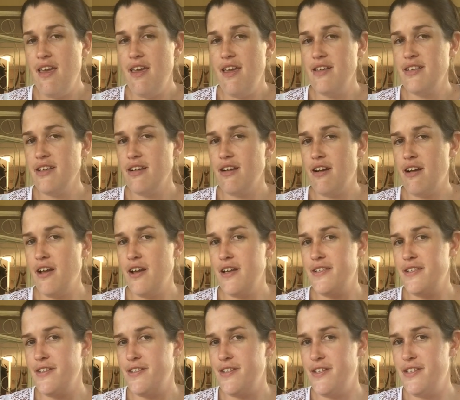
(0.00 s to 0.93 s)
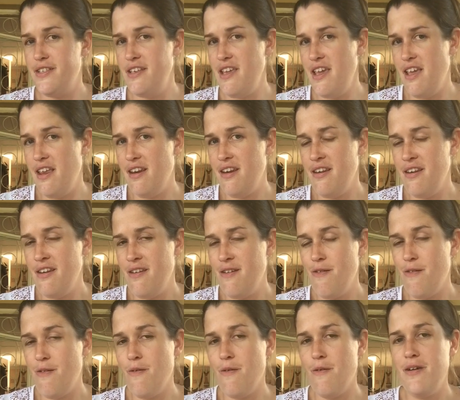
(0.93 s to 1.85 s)
Is it closer to 10
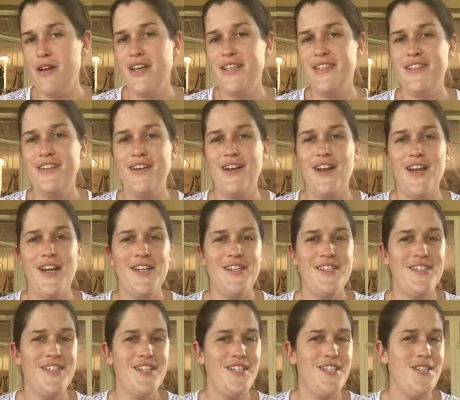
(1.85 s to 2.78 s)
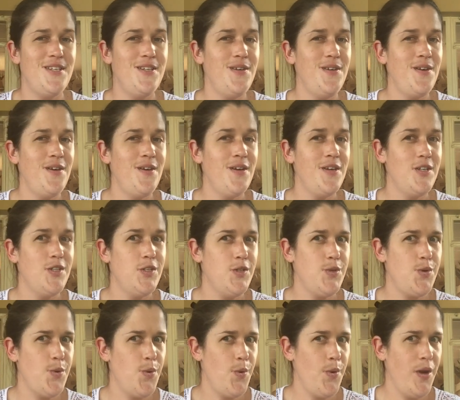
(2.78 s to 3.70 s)
or is it closer to
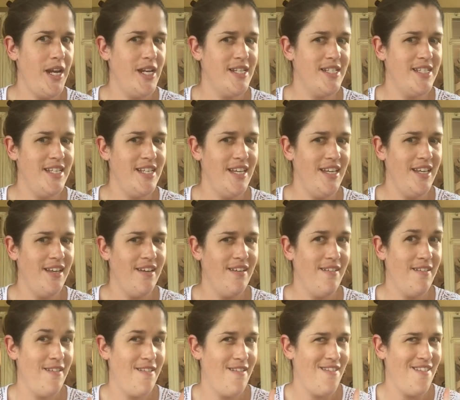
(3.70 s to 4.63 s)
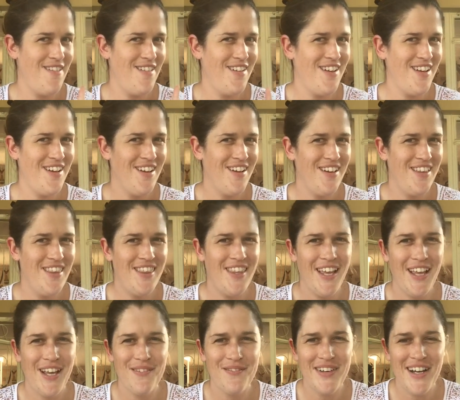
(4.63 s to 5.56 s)
20?
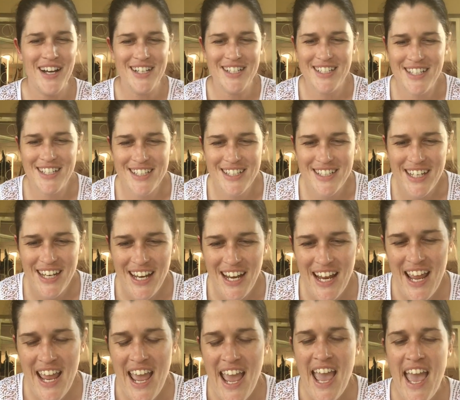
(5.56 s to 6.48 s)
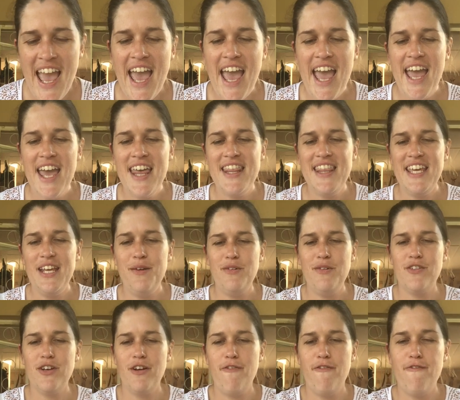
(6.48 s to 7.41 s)
Think about it. And then
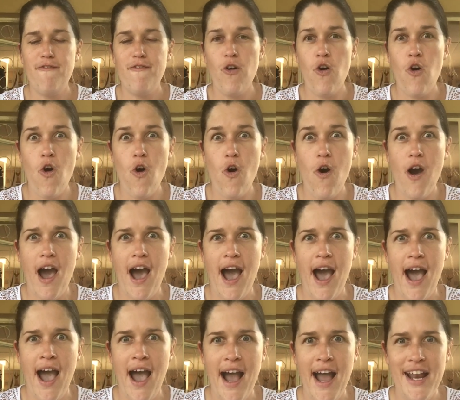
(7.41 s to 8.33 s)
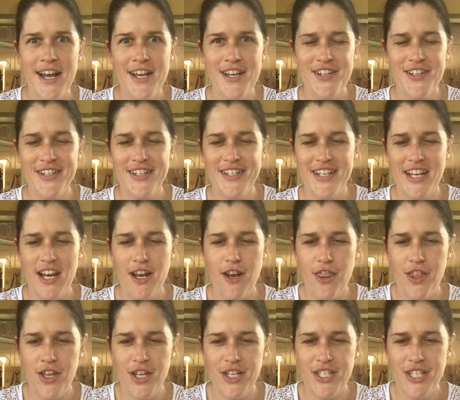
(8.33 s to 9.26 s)
we've got
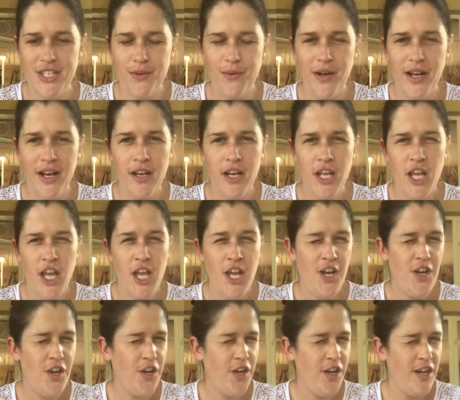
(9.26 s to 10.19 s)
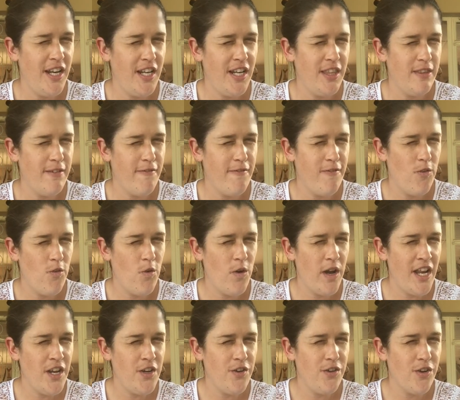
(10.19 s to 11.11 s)
431. Don't let the
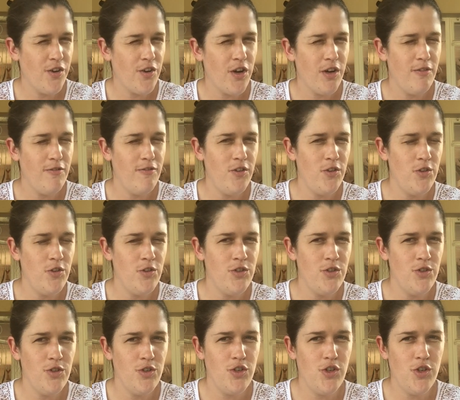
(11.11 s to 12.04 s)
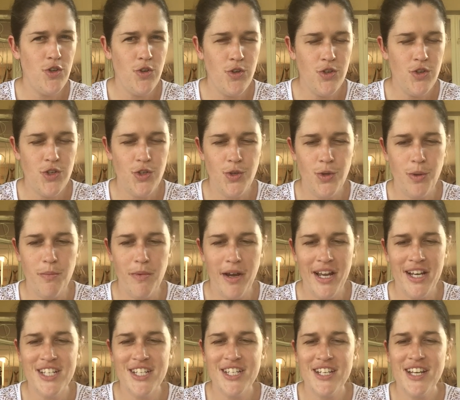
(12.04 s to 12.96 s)
400 confuse you too
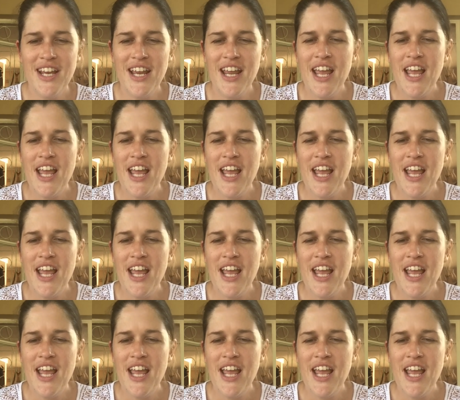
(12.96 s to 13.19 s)
much.